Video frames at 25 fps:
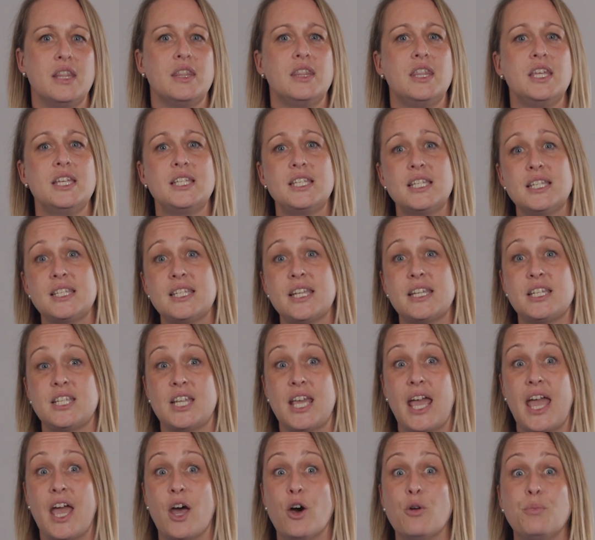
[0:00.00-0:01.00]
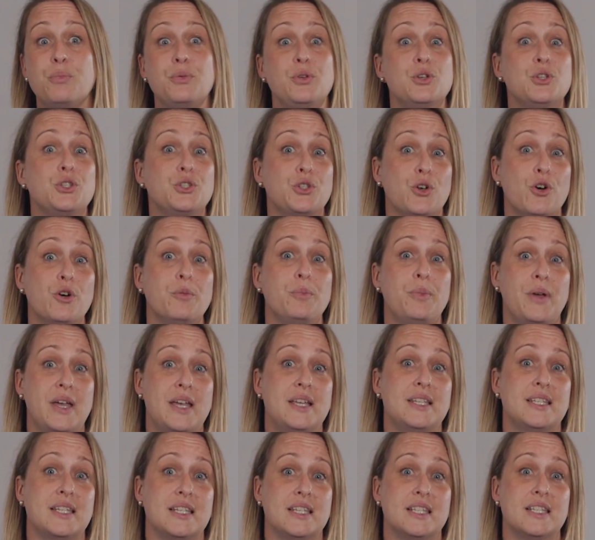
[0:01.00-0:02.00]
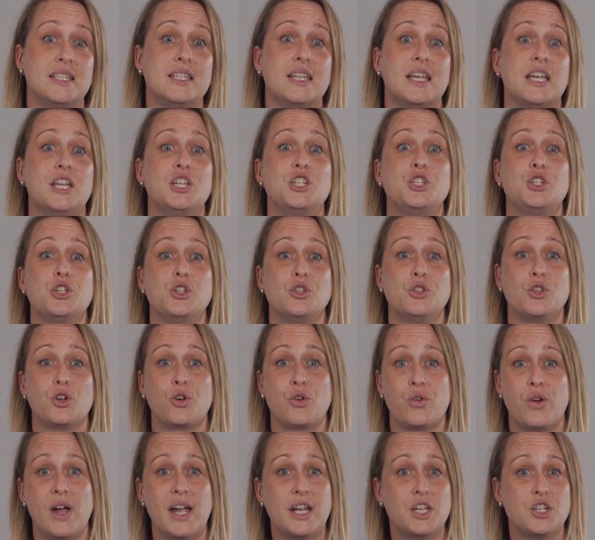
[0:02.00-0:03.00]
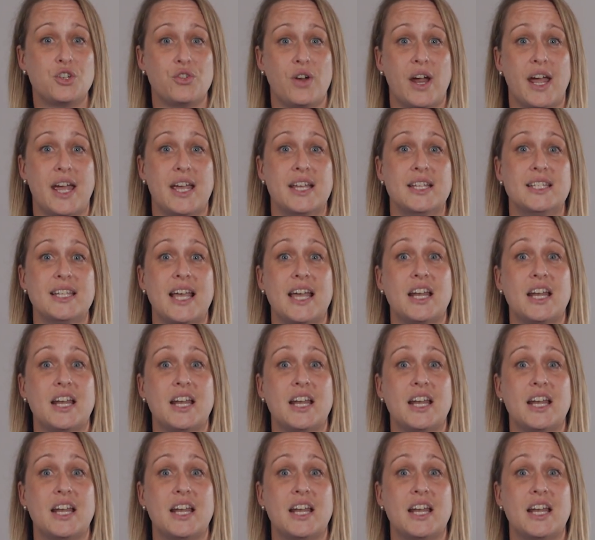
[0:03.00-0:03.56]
This is to help you sort pieces into the correct trays